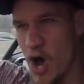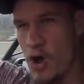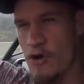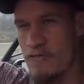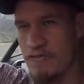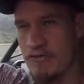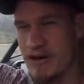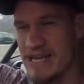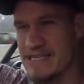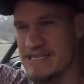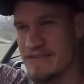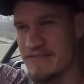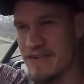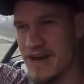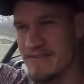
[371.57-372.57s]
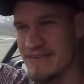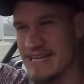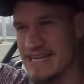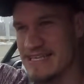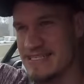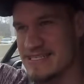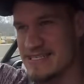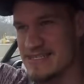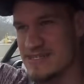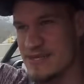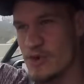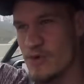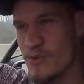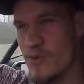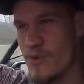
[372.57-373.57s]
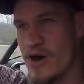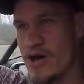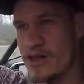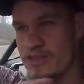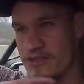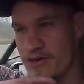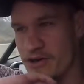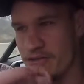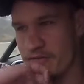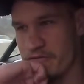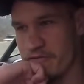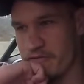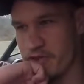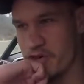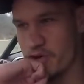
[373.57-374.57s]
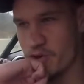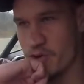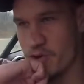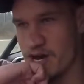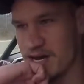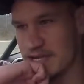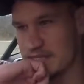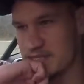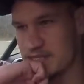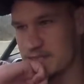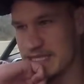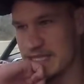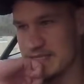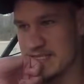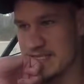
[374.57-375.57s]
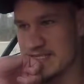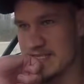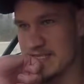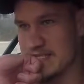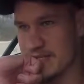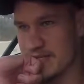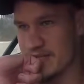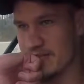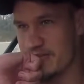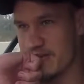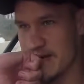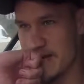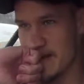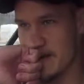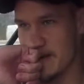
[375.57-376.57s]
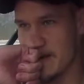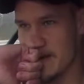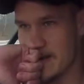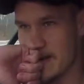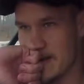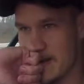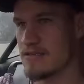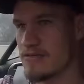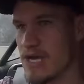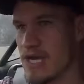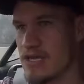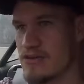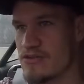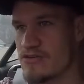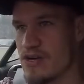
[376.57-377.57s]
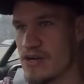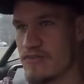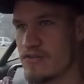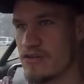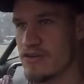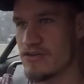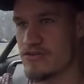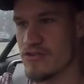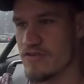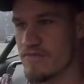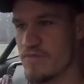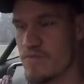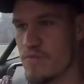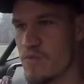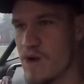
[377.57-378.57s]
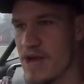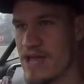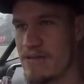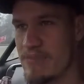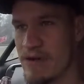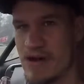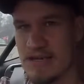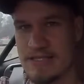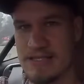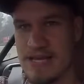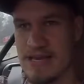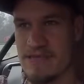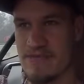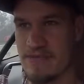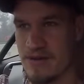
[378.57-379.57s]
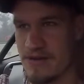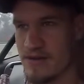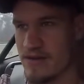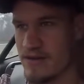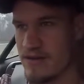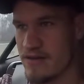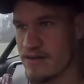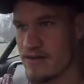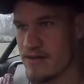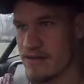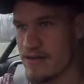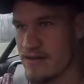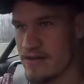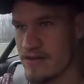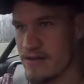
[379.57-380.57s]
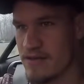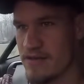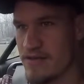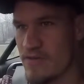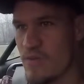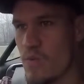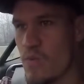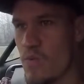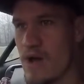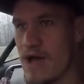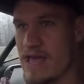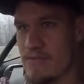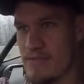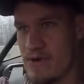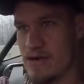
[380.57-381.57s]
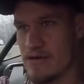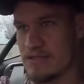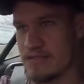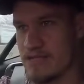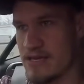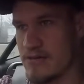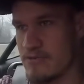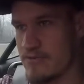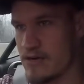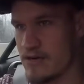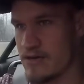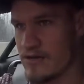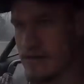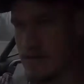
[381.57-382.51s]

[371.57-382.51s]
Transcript: over 85 litres worth of fuel. Oh, it's dropped down to 603. Where can you drive? You can drive way past Edinburgh. Way past Edinburgh.